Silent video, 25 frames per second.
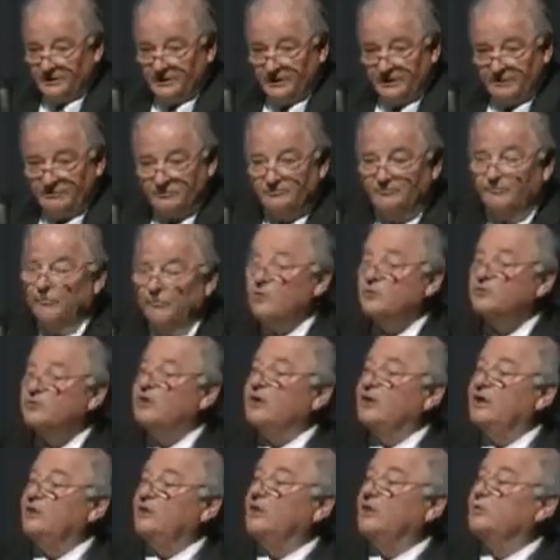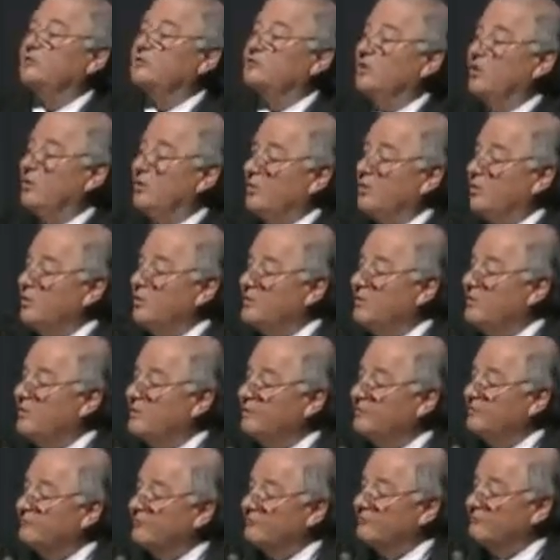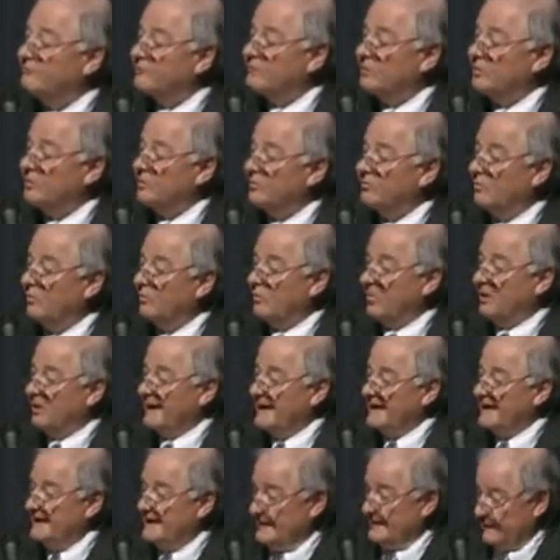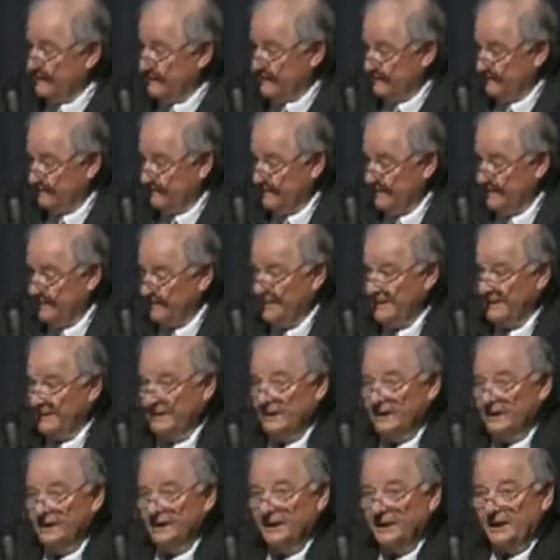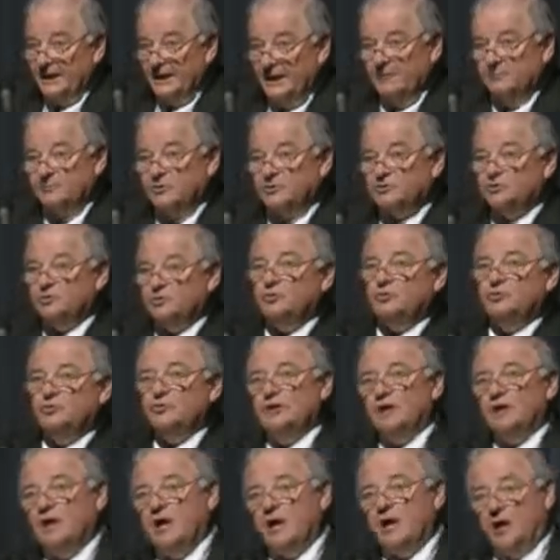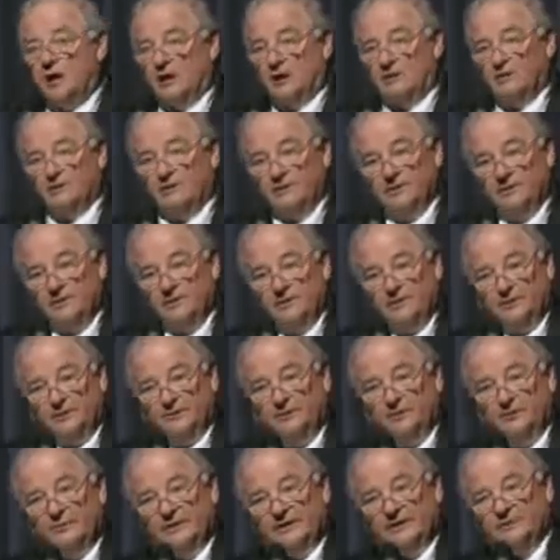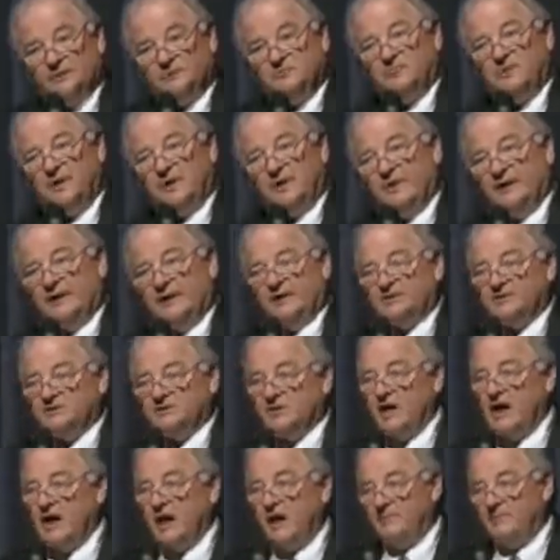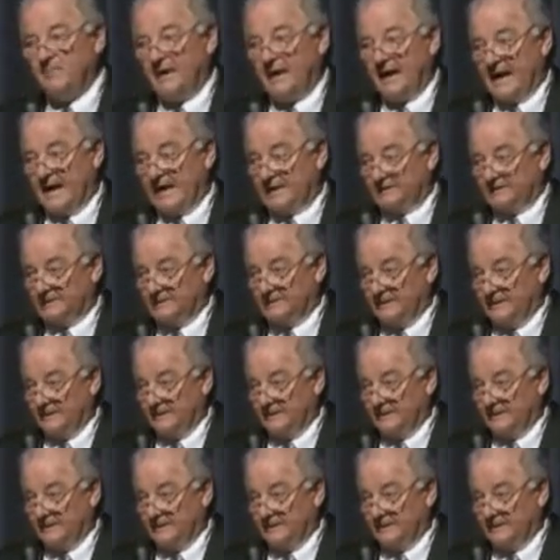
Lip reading: He was 14 years old when the First World War ended. He was too young to experience combat